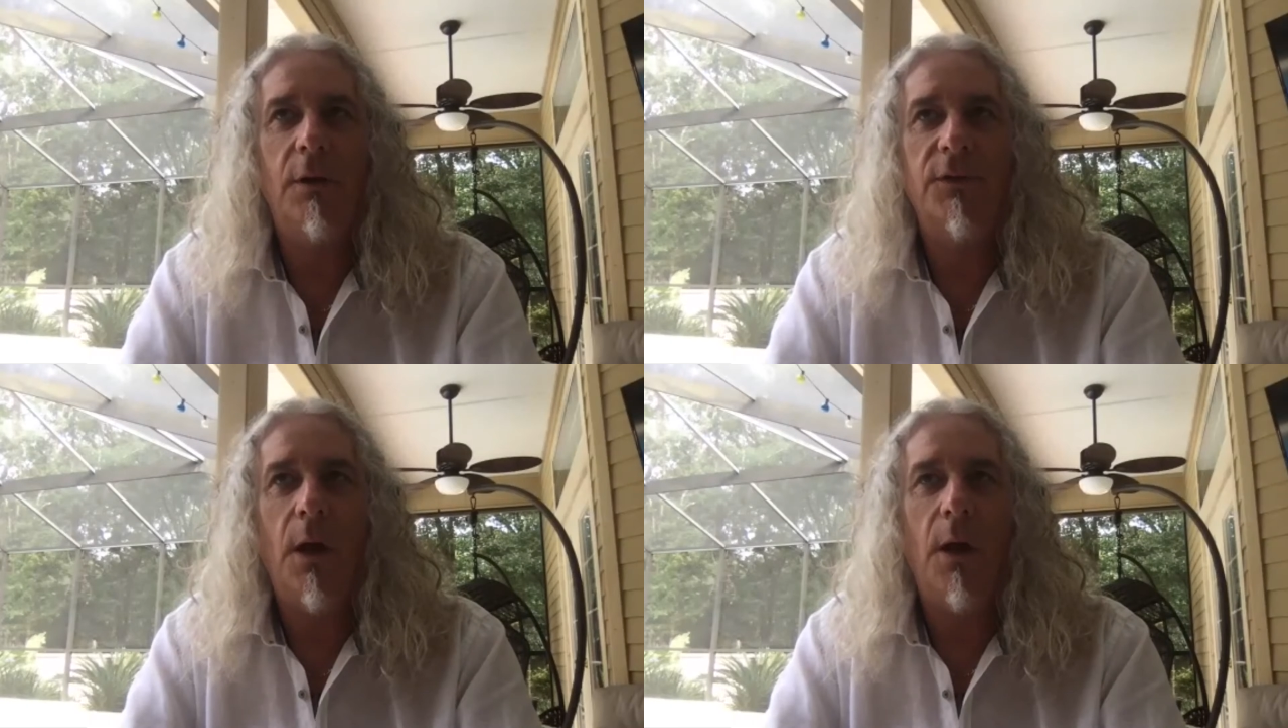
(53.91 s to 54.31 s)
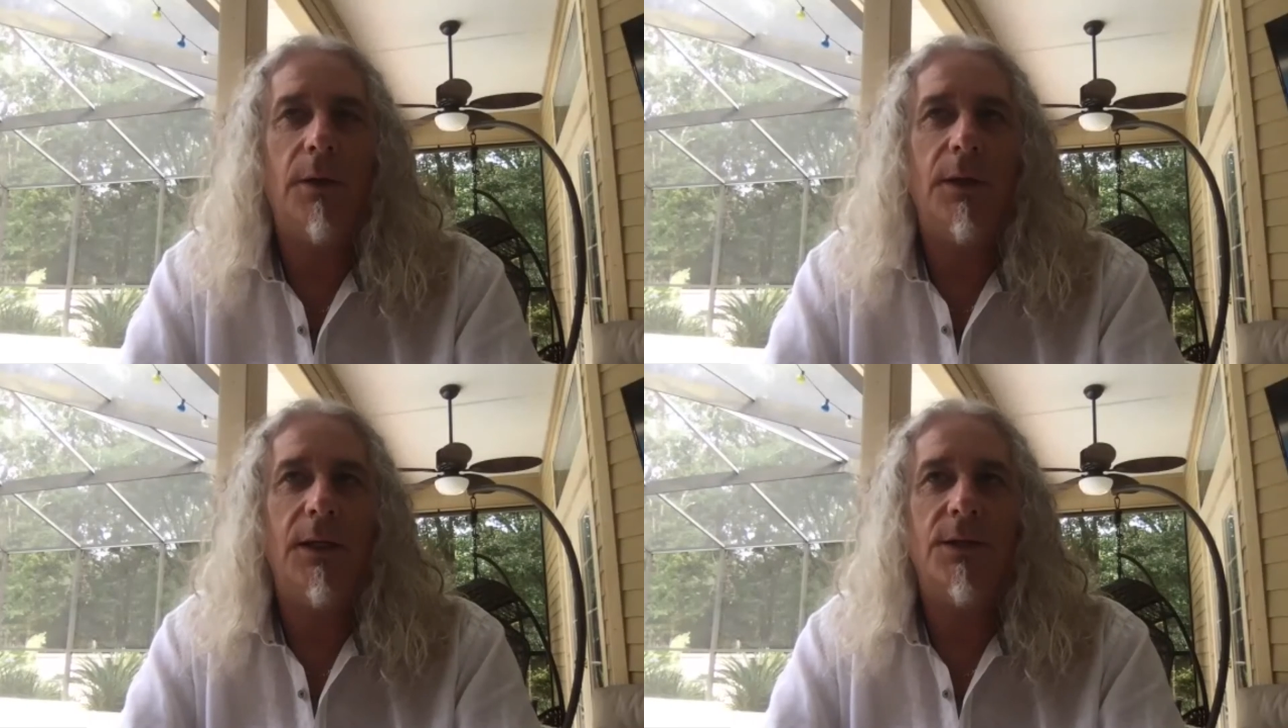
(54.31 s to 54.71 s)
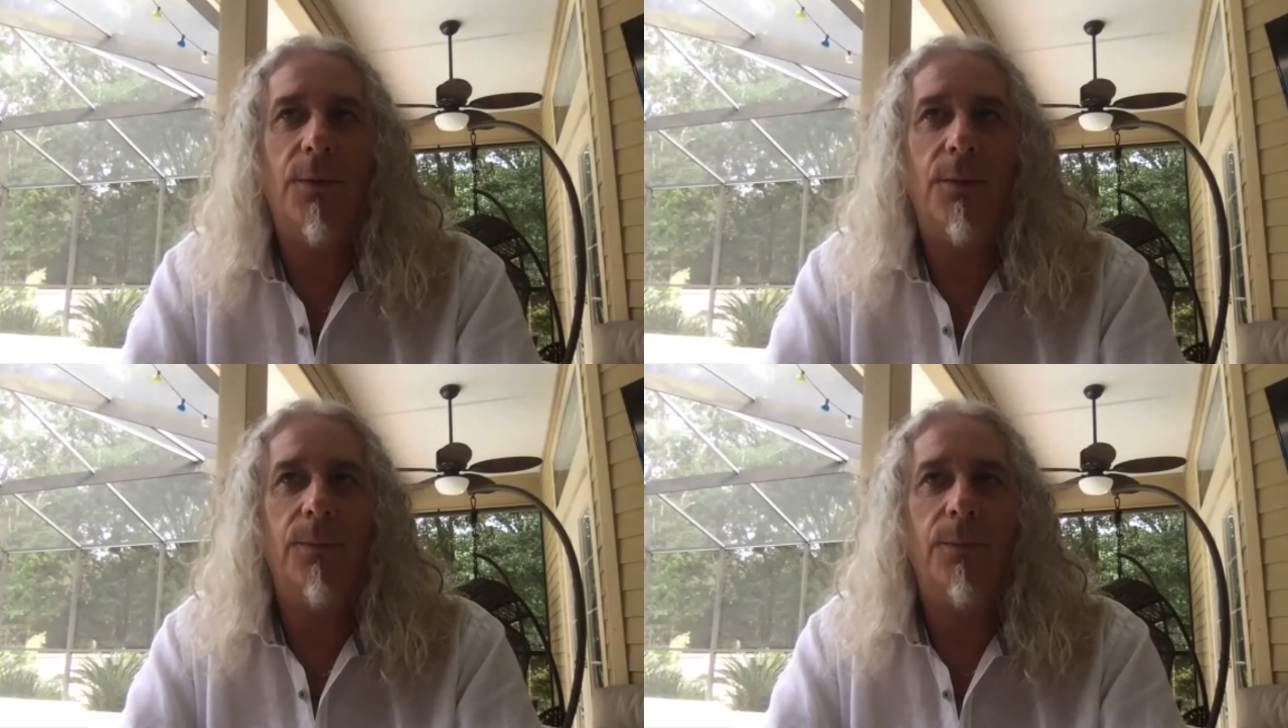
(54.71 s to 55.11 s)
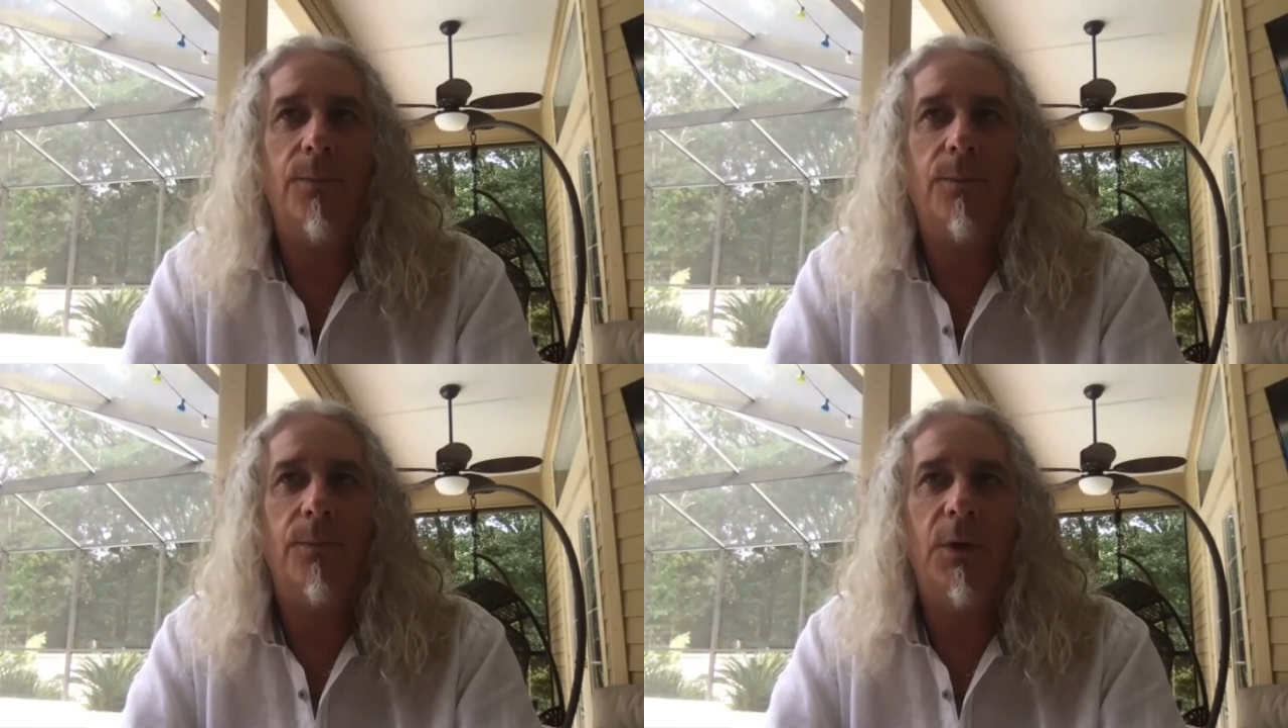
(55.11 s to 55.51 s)
So I guess I
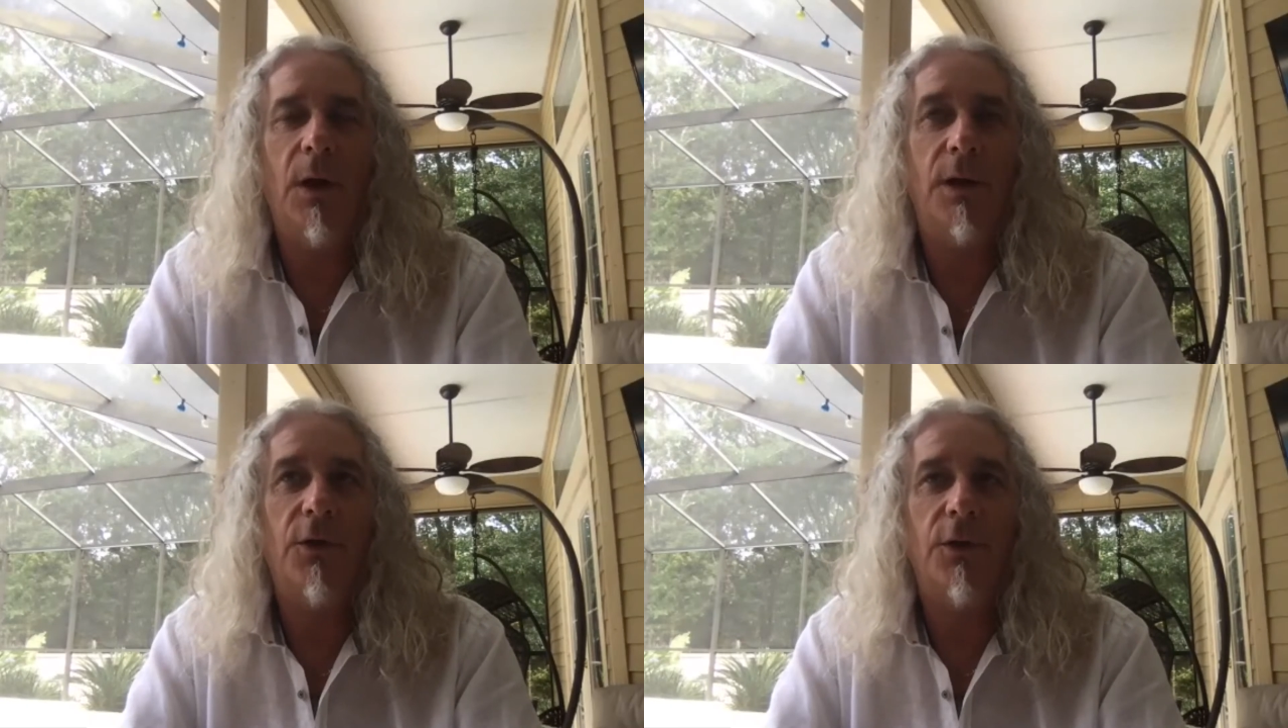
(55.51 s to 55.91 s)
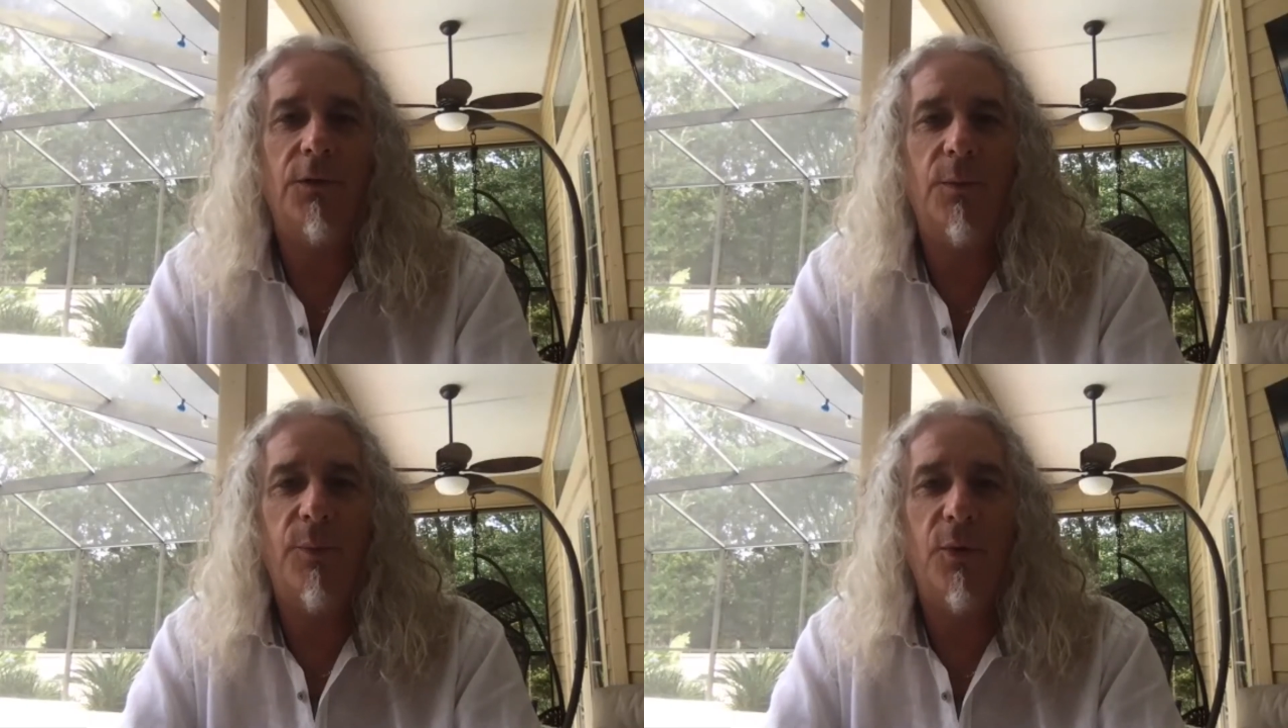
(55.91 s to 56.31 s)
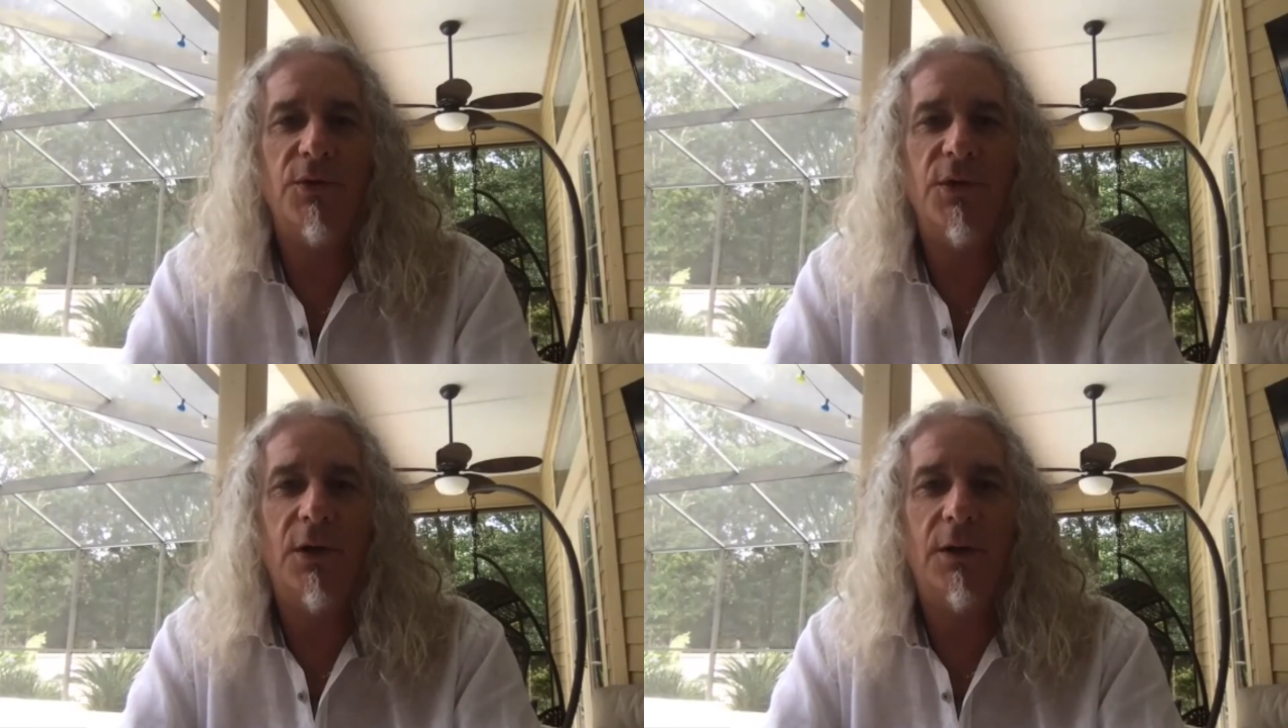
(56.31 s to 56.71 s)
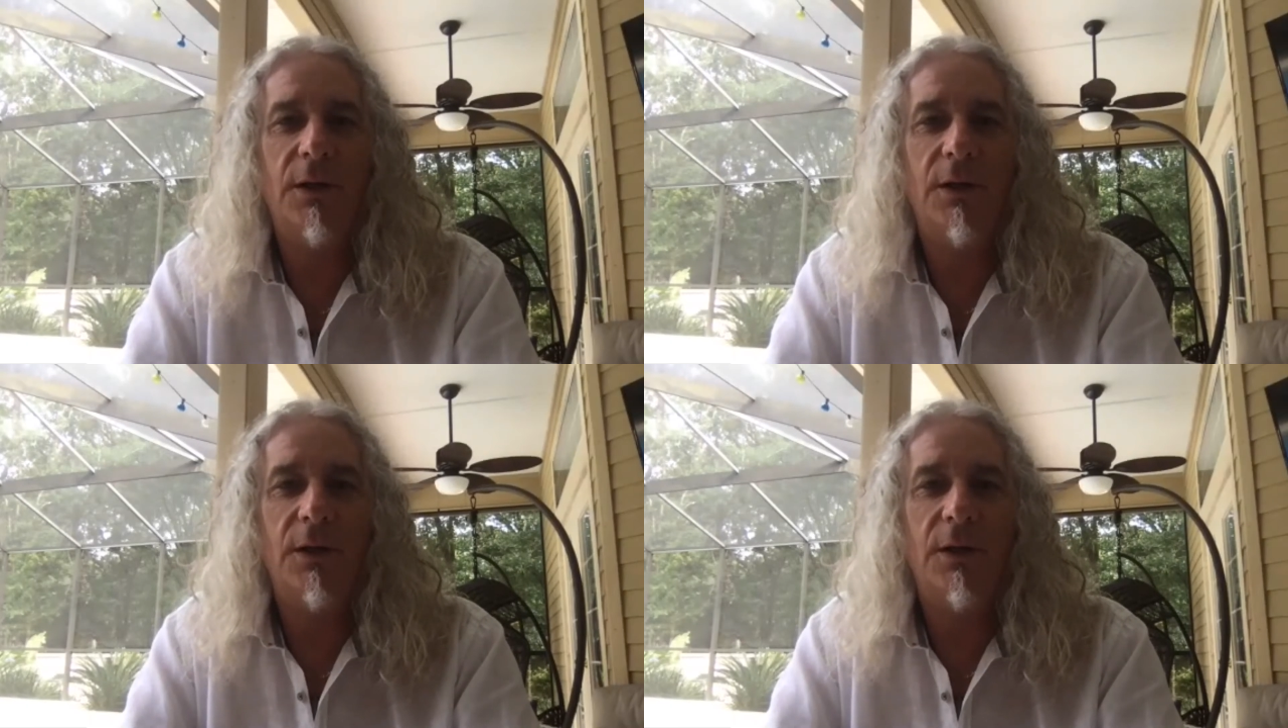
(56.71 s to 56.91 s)
started as a postdoc